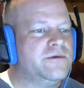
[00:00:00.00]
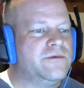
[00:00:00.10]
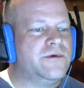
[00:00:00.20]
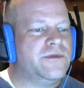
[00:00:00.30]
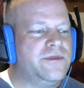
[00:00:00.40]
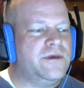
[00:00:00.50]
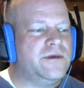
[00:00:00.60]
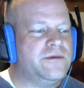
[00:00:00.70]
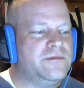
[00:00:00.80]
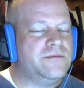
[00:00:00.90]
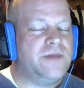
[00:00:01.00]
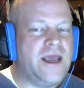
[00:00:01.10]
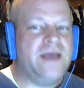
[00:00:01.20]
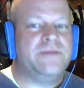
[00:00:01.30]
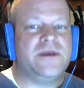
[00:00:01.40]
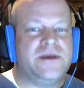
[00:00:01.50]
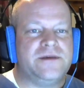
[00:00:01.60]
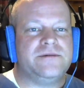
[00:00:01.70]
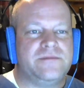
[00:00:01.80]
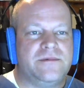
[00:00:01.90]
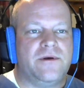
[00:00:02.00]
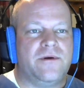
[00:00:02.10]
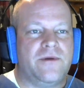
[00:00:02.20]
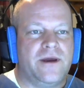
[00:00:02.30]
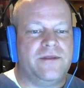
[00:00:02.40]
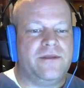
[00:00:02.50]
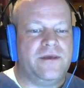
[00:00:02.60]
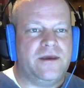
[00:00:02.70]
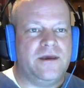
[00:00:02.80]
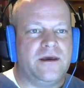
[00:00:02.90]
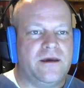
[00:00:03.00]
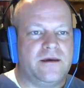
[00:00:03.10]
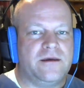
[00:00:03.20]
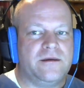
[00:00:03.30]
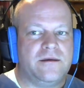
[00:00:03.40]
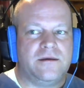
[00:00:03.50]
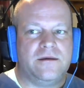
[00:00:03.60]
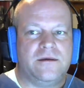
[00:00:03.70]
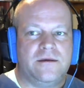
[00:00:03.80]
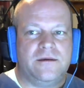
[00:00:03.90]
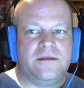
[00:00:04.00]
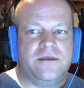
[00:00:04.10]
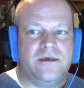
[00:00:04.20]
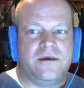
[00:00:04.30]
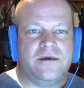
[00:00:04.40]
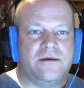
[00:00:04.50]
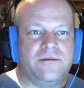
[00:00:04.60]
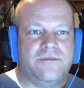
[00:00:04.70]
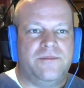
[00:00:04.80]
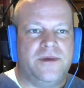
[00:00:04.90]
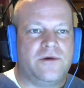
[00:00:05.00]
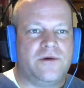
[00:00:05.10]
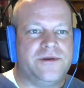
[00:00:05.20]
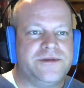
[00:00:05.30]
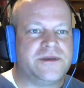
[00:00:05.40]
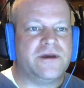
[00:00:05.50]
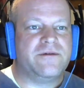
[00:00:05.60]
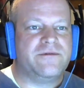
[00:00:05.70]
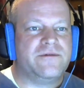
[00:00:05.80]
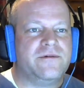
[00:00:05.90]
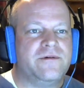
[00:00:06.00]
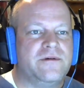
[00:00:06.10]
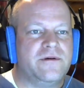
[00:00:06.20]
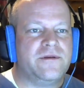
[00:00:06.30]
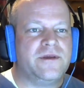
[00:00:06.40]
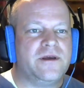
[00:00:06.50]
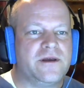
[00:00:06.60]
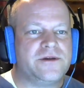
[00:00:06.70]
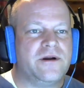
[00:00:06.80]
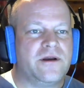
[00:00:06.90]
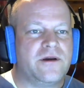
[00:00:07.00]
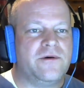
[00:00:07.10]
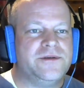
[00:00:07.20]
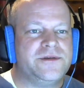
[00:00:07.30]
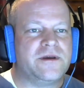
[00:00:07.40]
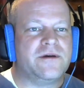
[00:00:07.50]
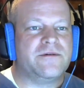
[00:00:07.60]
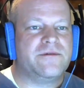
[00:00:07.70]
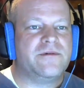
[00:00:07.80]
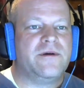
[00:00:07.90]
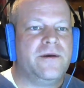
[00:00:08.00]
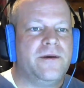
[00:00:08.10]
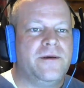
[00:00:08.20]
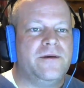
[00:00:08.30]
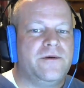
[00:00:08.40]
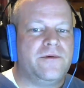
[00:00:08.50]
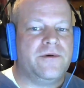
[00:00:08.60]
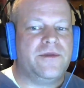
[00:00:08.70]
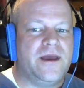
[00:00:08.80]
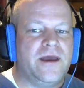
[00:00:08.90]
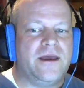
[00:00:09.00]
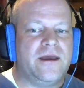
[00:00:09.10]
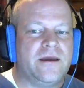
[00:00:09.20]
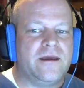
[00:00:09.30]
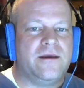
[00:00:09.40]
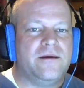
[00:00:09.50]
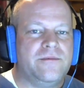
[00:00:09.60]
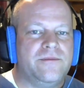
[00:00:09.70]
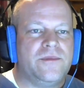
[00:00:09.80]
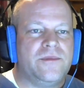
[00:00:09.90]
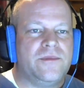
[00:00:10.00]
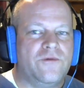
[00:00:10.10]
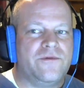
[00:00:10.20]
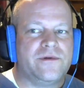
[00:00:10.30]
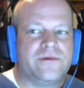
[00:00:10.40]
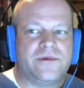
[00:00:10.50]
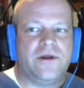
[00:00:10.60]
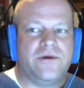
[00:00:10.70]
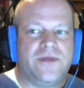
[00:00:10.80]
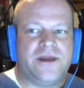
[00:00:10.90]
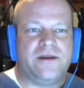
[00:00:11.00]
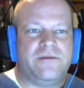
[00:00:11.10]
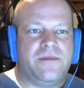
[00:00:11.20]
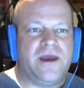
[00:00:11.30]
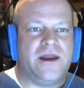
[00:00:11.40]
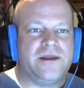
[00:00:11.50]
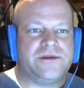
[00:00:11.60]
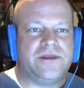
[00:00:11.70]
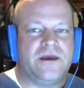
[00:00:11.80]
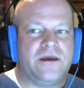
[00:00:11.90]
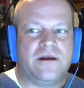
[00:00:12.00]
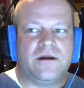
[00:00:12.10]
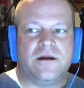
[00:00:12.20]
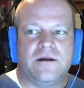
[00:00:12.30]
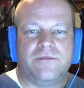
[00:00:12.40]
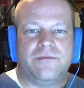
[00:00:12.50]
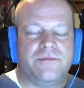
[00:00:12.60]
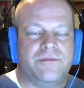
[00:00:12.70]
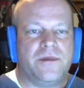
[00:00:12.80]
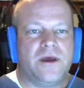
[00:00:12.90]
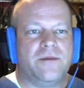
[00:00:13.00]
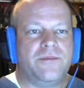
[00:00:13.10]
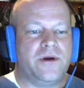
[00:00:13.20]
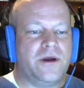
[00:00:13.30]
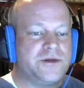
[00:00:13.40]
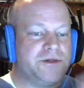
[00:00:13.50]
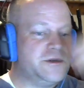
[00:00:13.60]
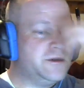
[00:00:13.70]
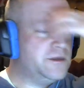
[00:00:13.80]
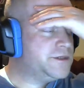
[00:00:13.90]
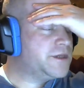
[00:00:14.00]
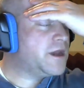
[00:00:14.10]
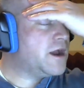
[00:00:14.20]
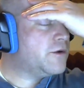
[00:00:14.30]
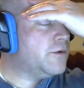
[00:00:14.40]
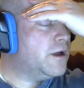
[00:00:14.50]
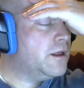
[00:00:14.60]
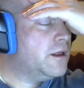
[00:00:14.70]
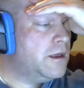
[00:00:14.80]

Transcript: with the, namely around the, uh, the Bitcoin stuff or the electronic coin stuff, where they over, you know, they didn't manage their uh, production and stock well.